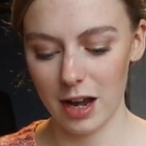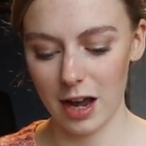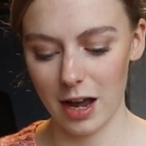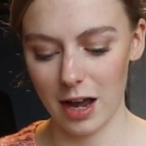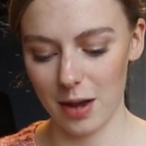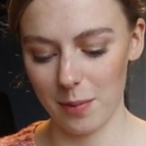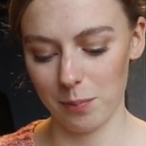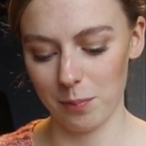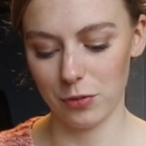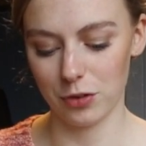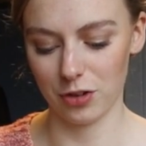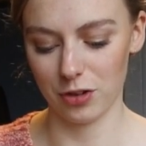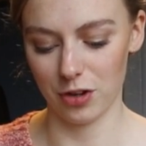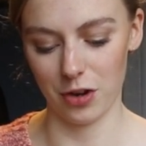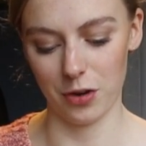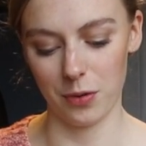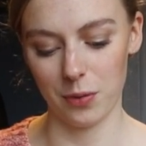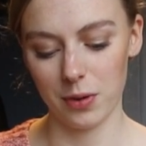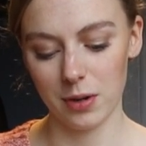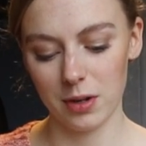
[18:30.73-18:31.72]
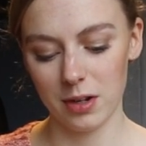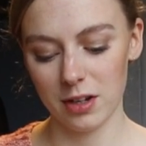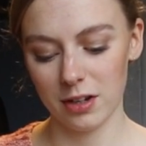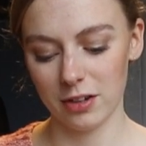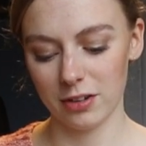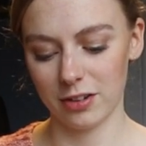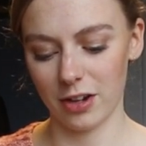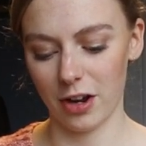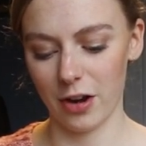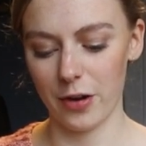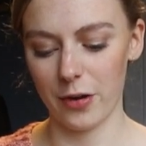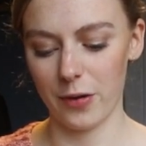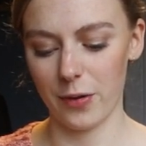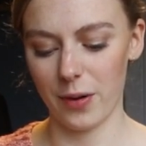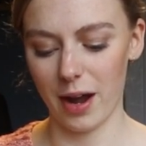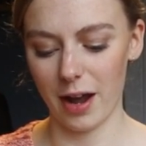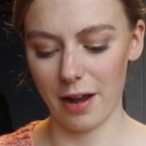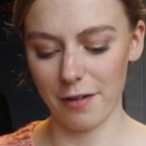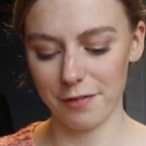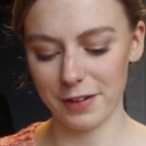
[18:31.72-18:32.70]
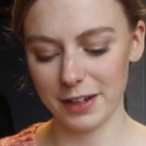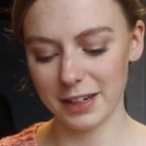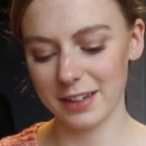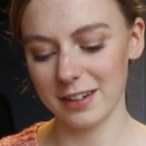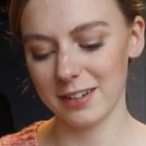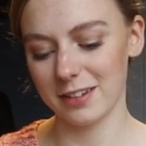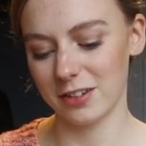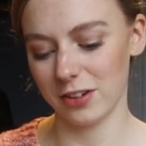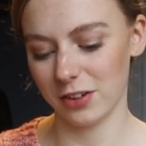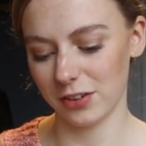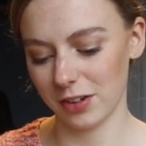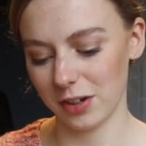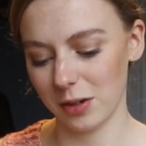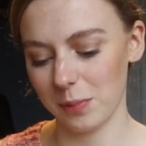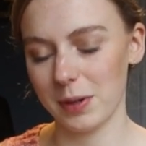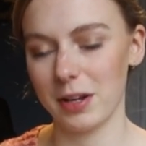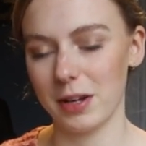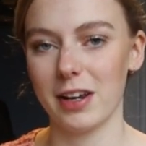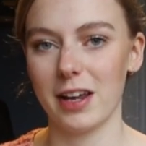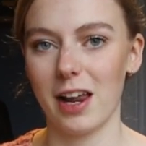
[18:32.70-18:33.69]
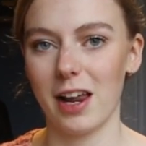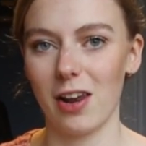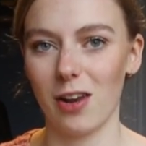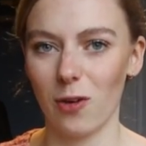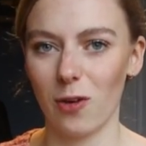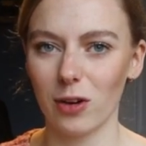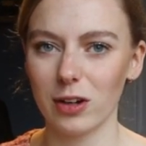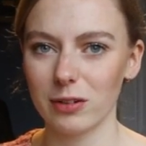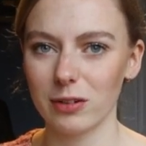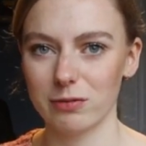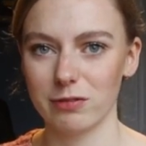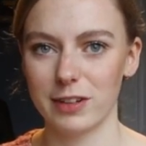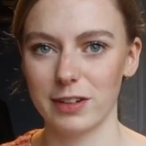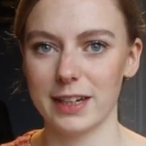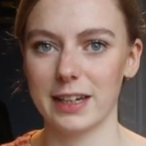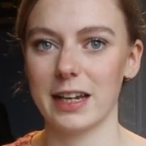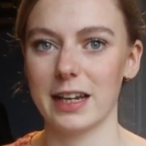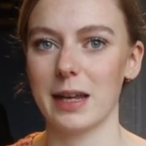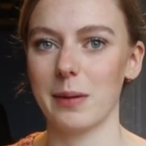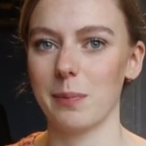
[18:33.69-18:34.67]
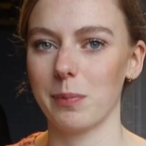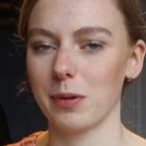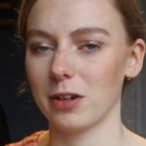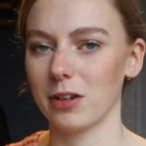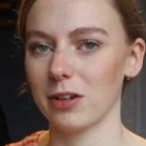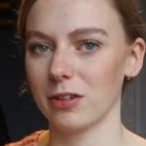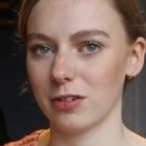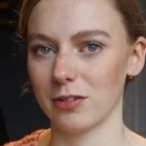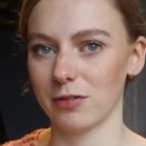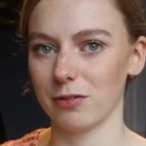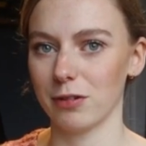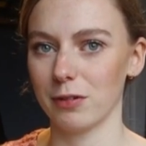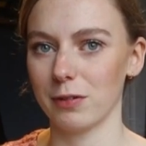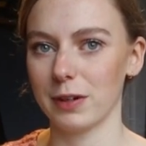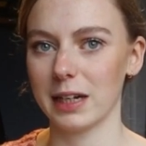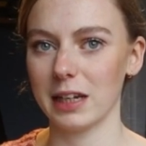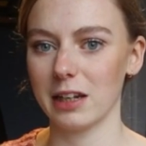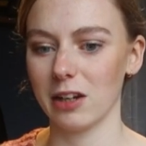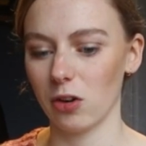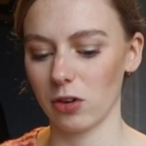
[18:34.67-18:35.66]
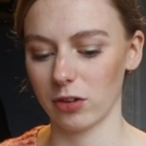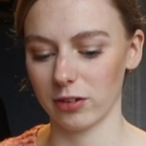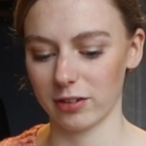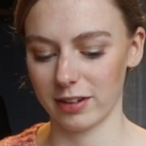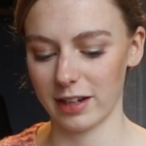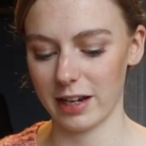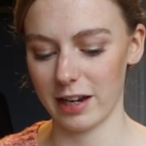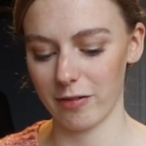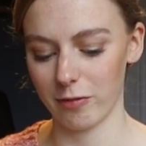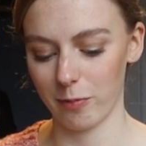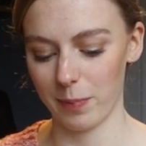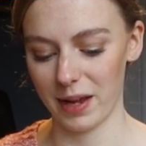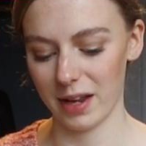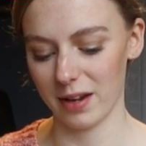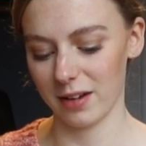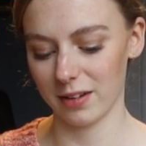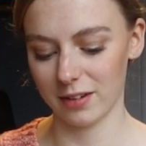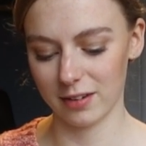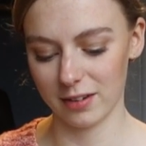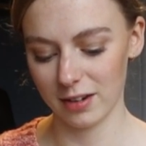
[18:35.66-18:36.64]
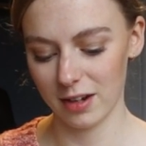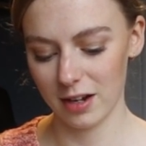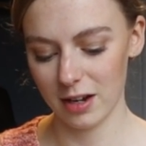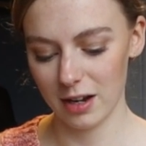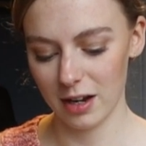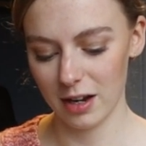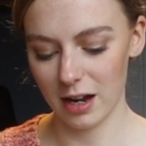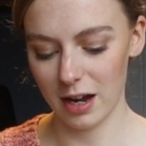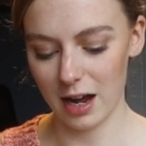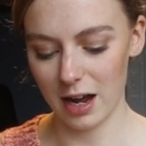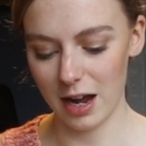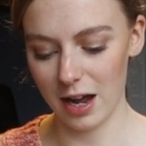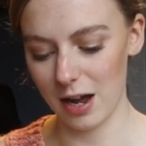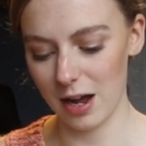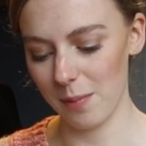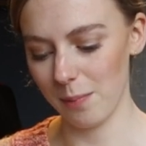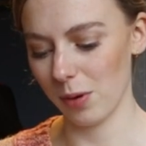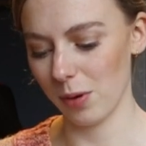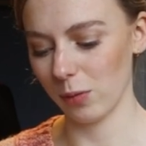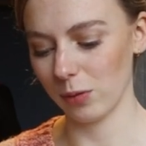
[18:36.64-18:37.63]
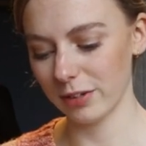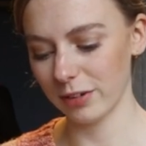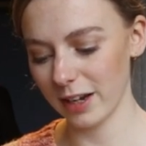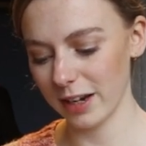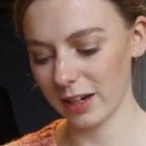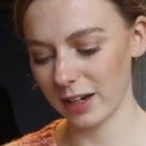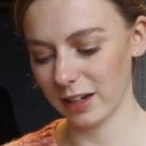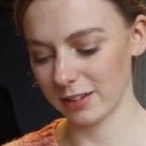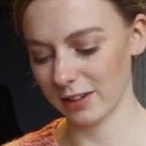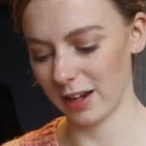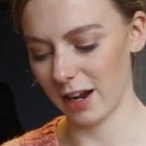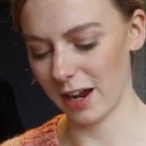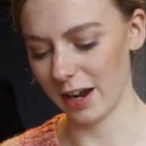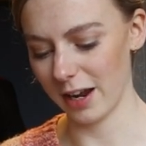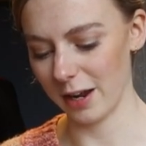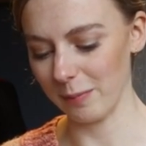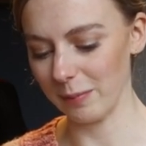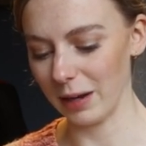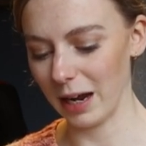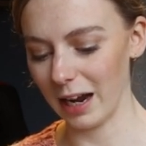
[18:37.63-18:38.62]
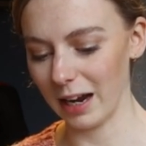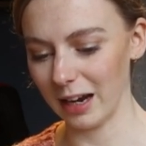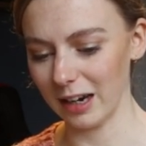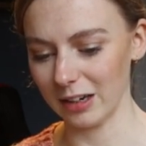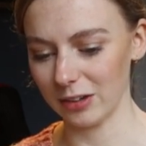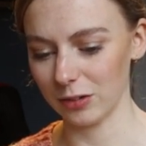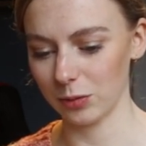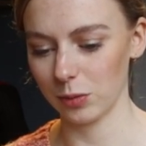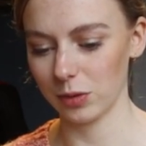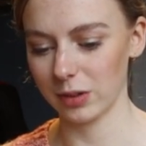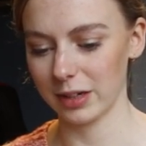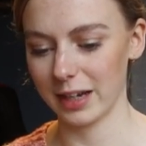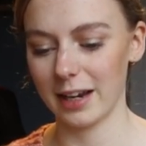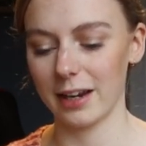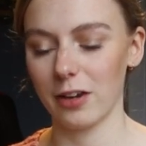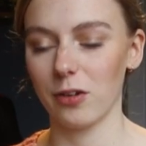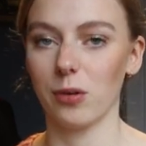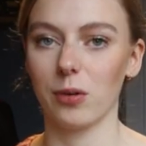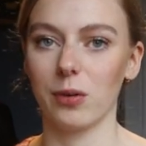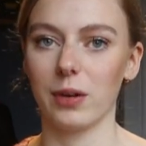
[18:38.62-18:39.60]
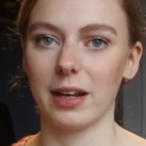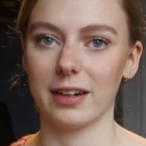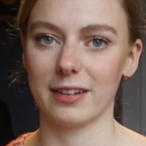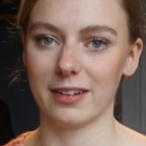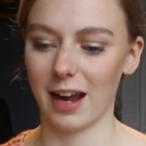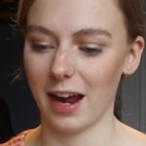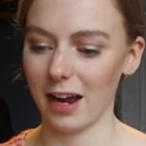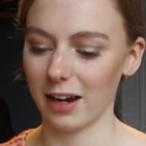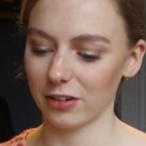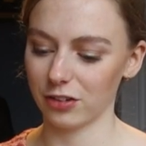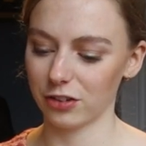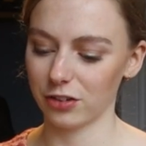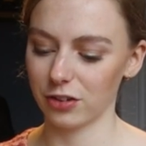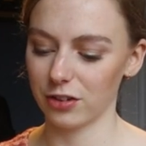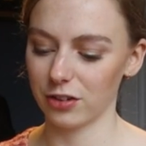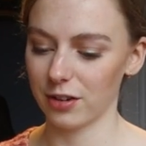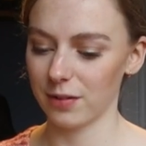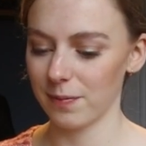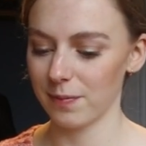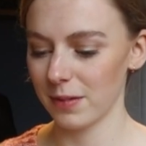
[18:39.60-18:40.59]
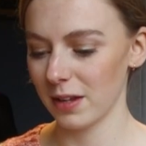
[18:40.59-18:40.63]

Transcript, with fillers: um, to. So I think it's just going to be long and fiddly because of the really long sleeve bits um, but we'll take our time and we'll get it all attached